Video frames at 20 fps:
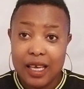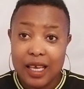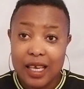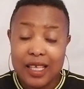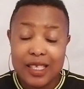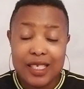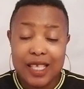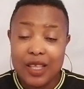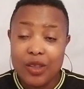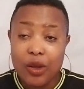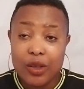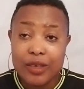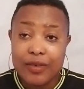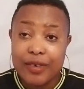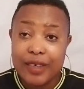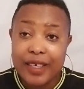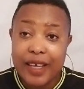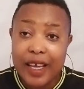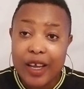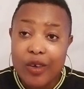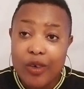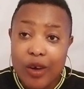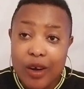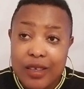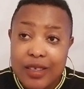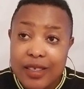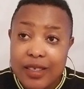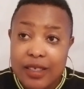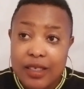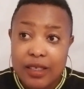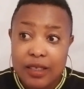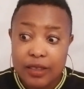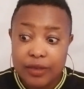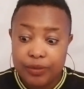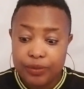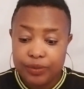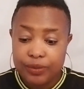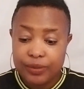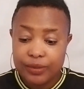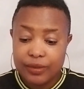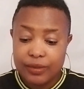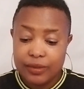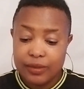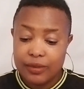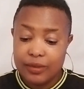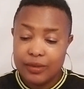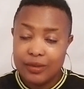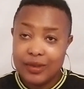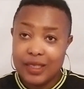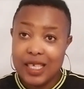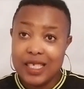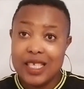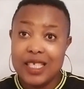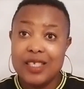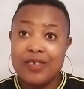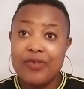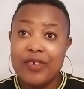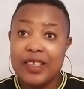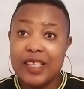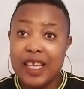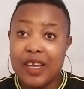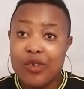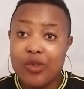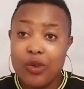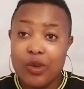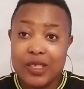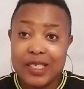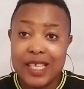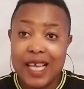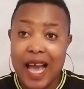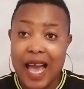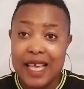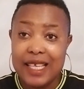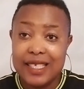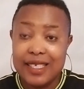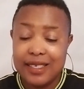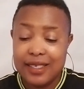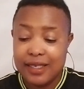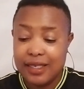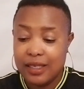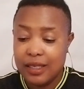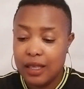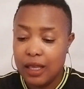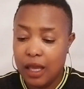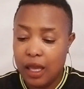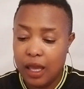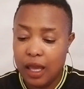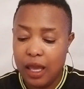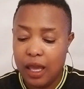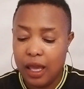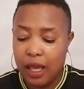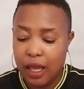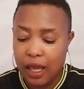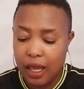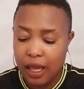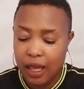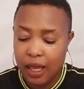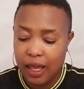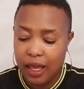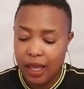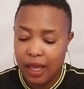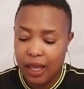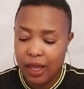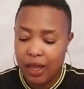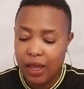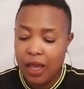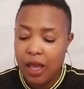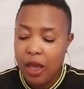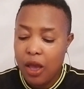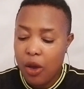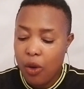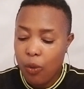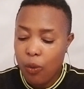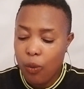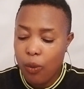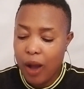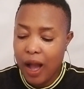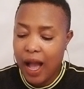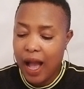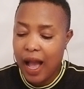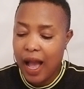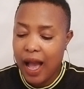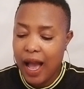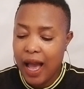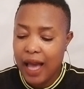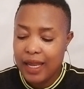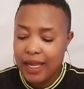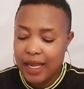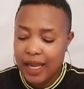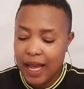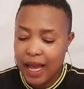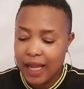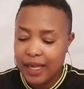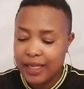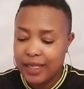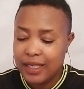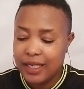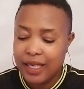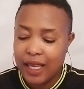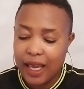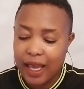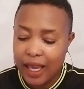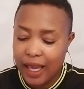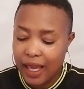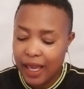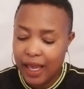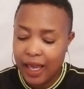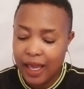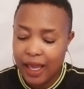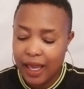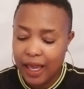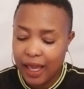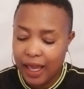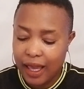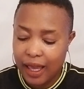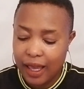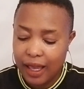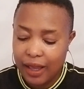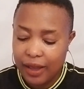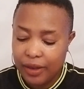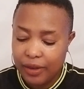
Is it not ridiculous? This is ridiculous, guys. Wahala day.